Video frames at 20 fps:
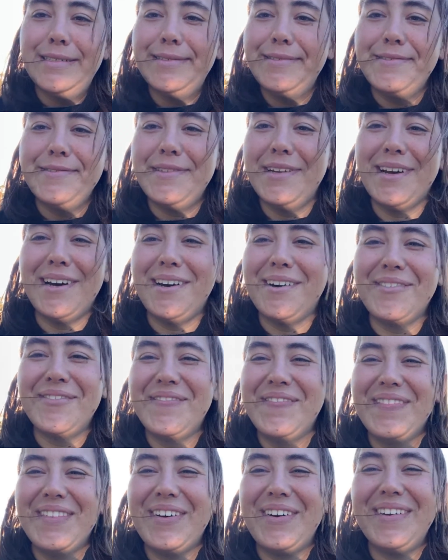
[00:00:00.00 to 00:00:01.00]

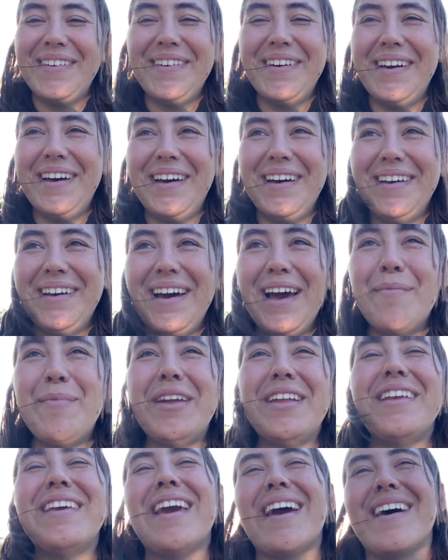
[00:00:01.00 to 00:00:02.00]
No. I
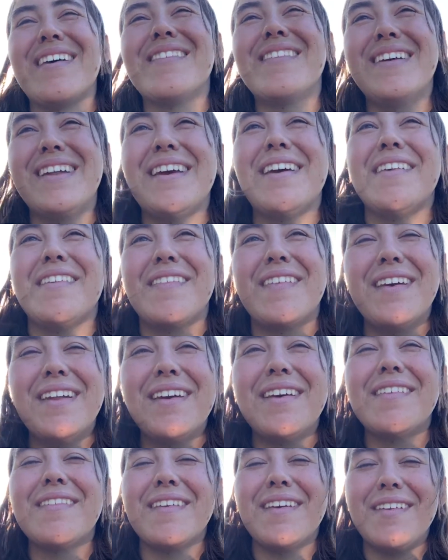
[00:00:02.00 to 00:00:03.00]
mean, yes, it is. It
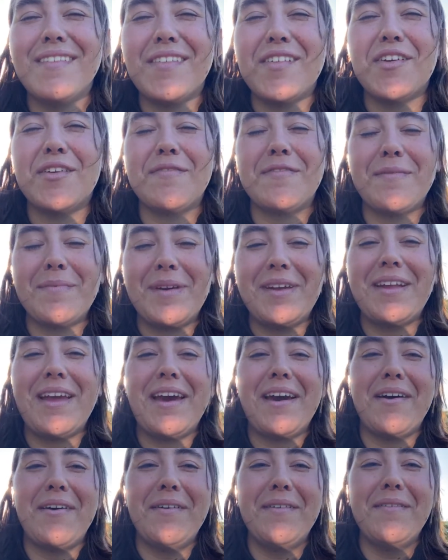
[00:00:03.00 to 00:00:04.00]
is easier for me
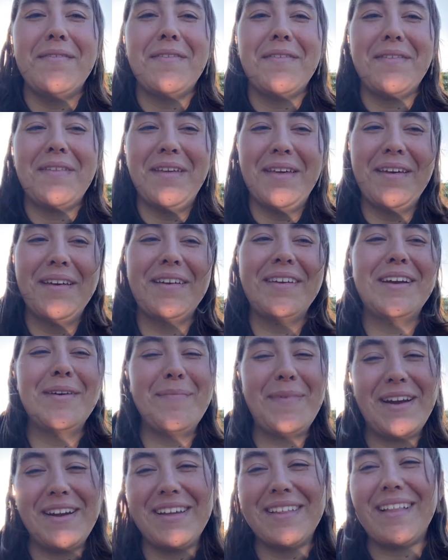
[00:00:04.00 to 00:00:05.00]
now
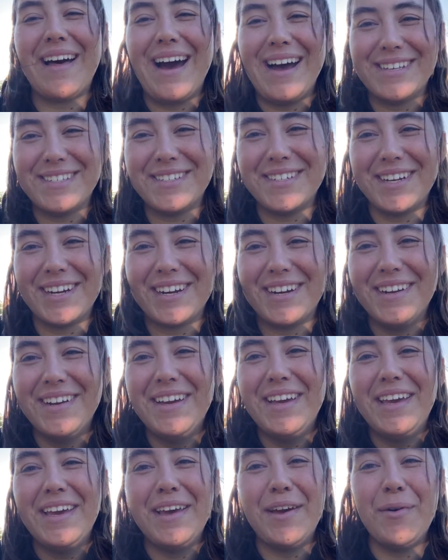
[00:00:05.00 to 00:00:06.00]
compared to last year.
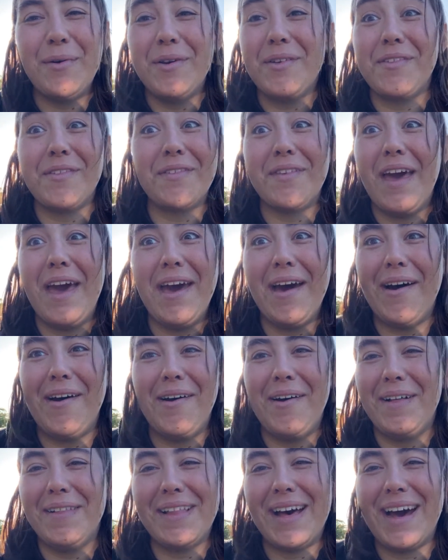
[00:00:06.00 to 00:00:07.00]
It was
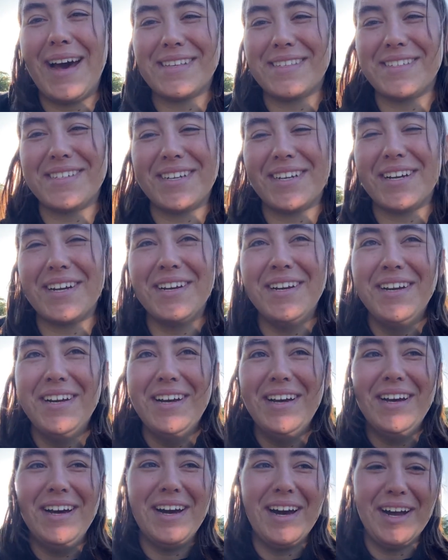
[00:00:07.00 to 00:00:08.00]
hell last year,
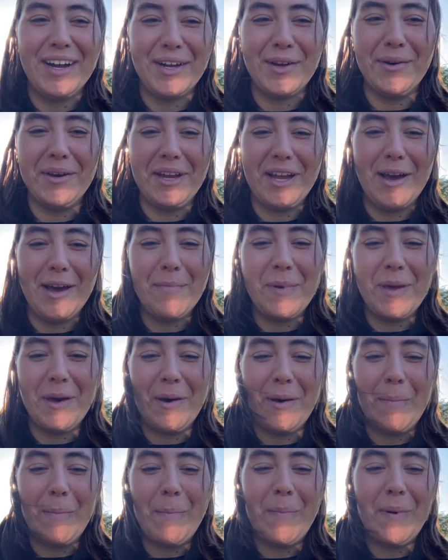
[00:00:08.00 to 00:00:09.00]
going
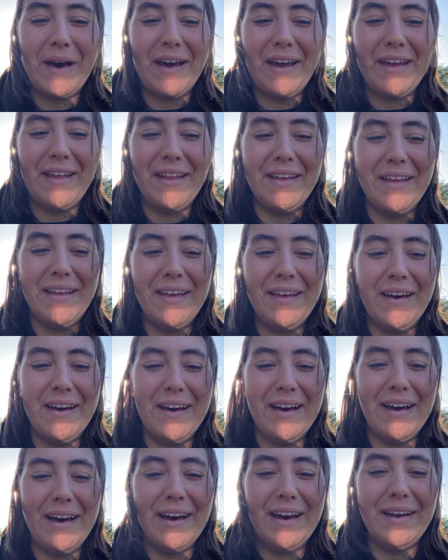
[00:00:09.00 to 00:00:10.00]
uphill. But
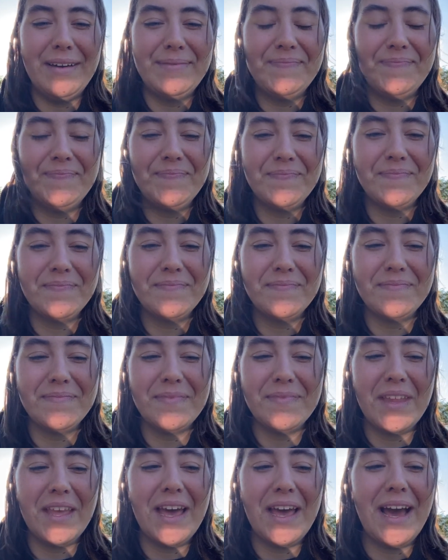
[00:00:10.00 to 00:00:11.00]

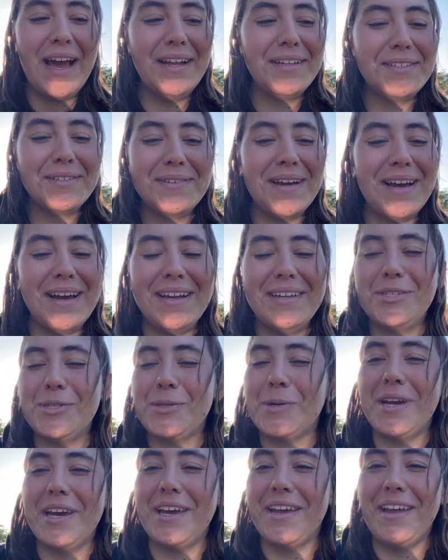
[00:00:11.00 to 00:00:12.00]
I do not
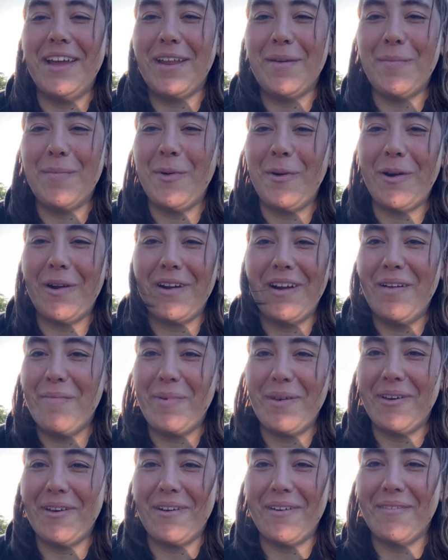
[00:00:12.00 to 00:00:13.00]
enjoy it anymore
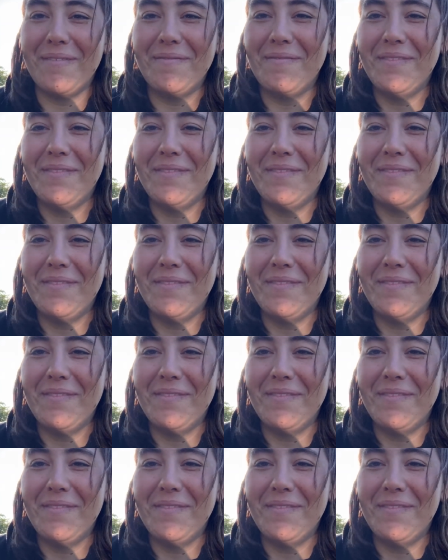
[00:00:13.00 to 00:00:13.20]
uphill.